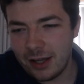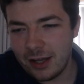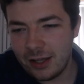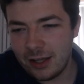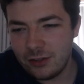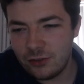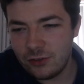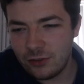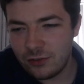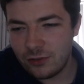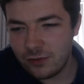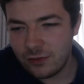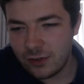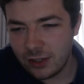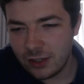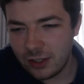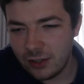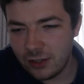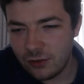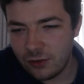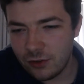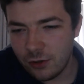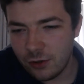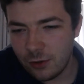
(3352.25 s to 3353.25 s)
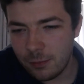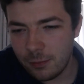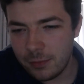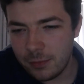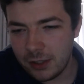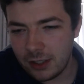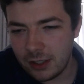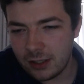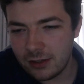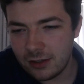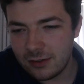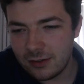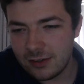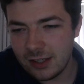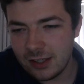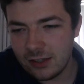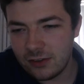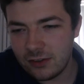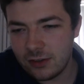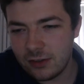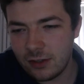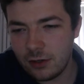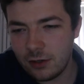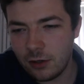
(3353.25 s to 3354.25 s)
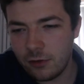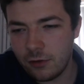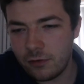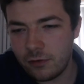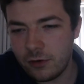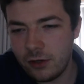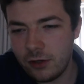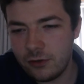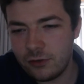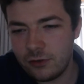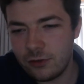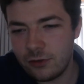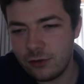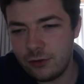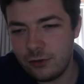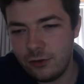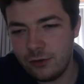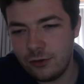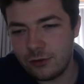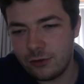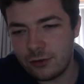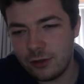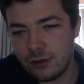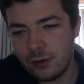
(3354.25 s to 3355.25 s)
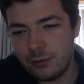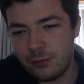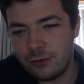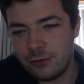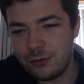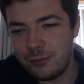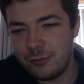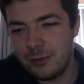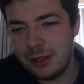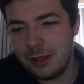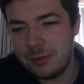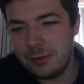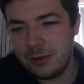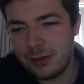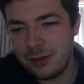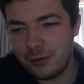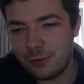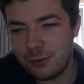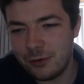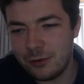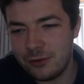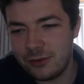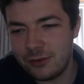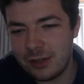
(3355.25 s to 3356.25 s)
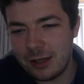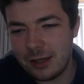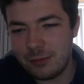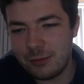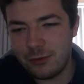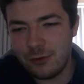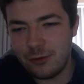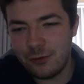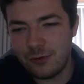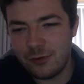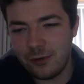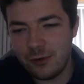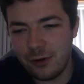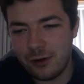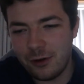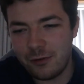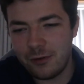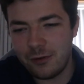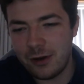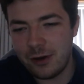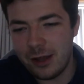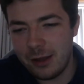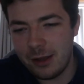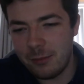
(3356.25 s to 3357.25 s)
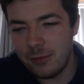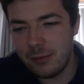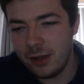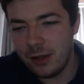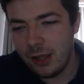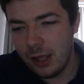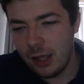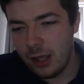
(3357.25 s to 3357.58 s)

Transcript: I just think he's not been consistent enough. Rangers are a huge club, so maybe it's one step too far for him.